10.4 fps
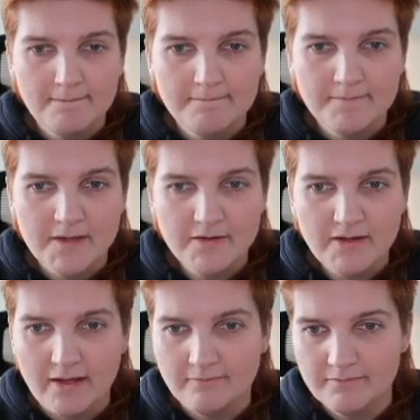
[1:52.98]

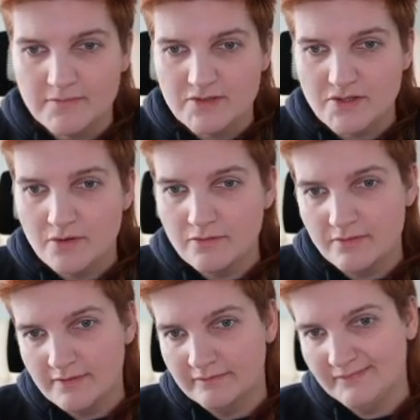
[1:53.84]
Okay, so
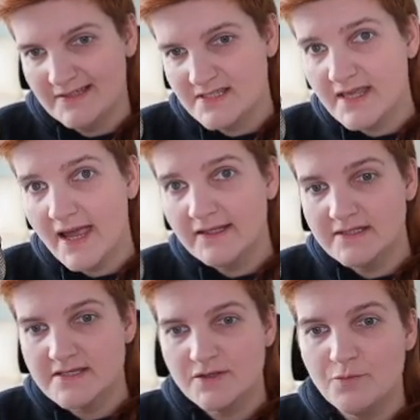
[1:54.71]
the state
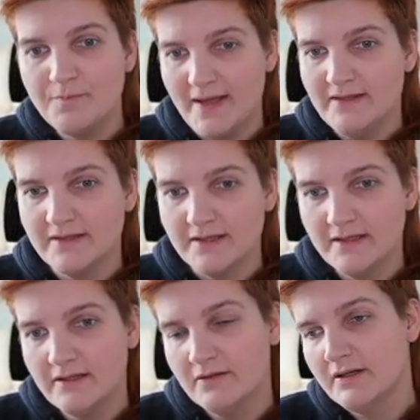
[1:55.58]
is still
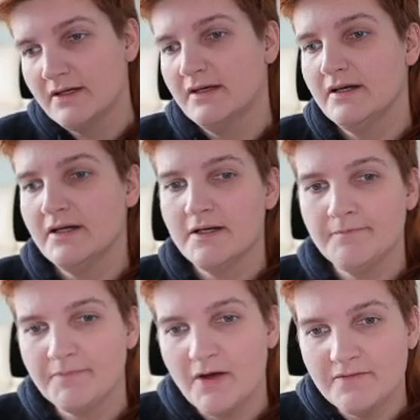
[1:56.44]
pending.
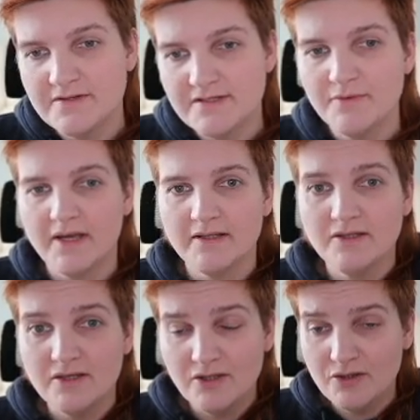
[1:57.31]
Obviously we
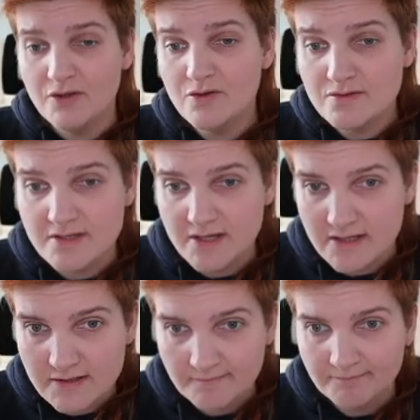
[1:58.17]
can use
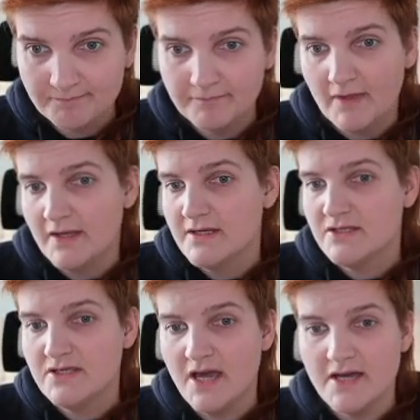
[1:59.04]
it
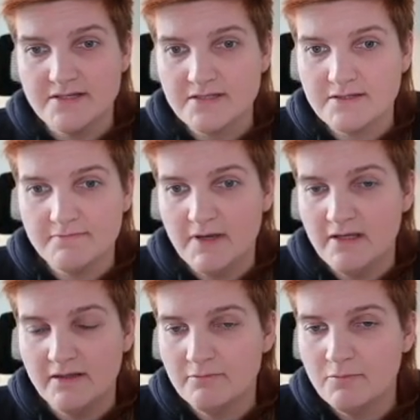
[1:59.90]
just
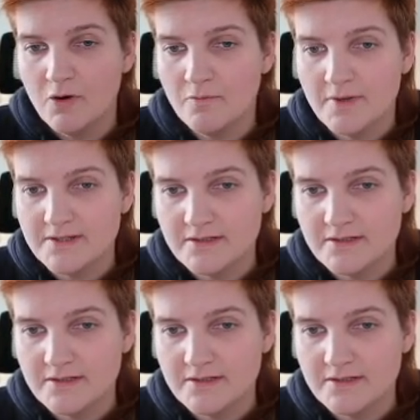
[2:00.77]
in the moment